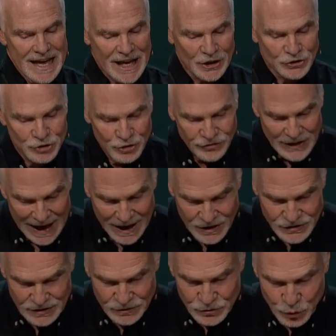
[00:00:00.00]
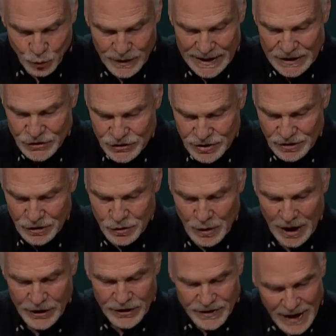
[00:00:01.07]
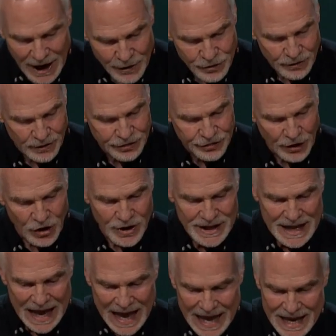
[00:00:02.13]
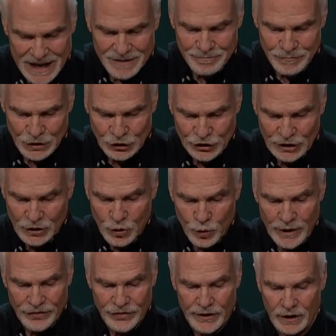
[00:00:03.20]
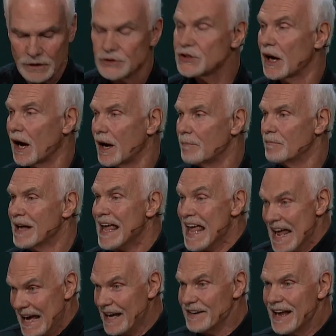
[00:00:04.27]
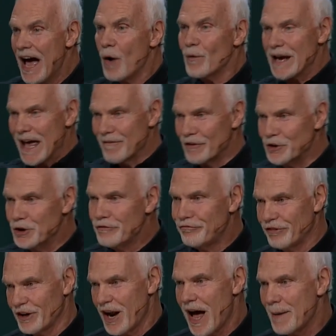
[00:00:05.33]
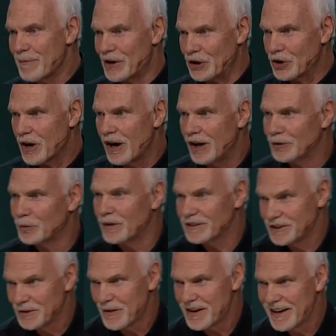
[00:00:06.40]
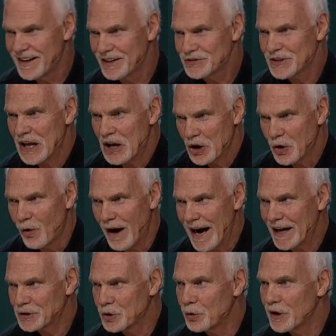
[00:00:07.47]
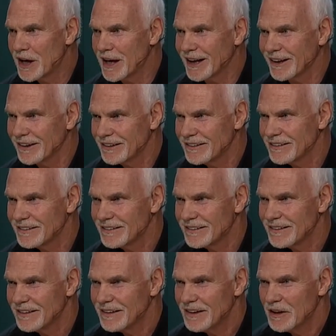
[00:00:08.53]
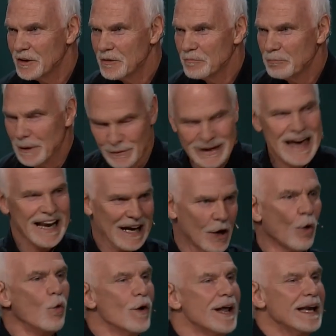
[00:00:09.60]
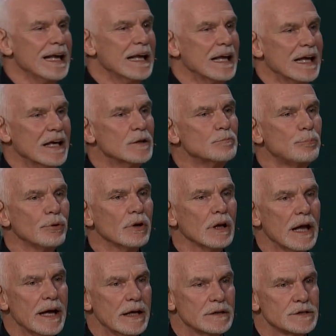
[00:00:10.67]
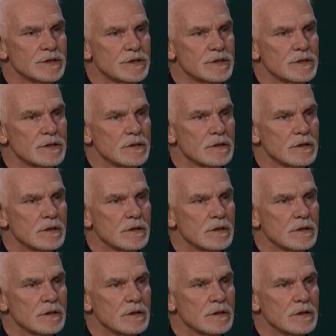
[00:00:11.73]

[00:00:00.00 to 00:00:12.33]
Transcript: In 2022, another 38 million quit their job. And now we have a new phenomenon called, you know what it is? Quiet quitting. People are kind of quitting in place.